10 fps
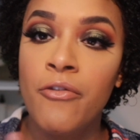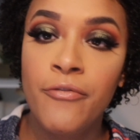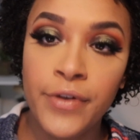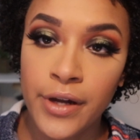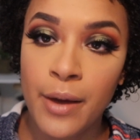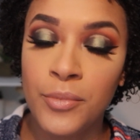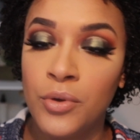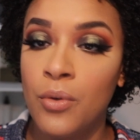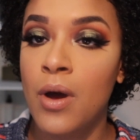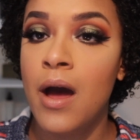
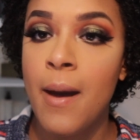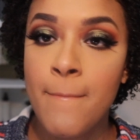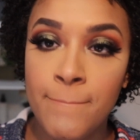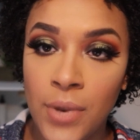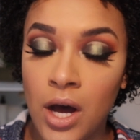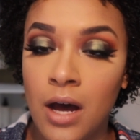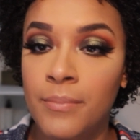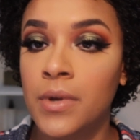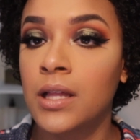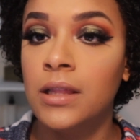Phenomenal. Bomb.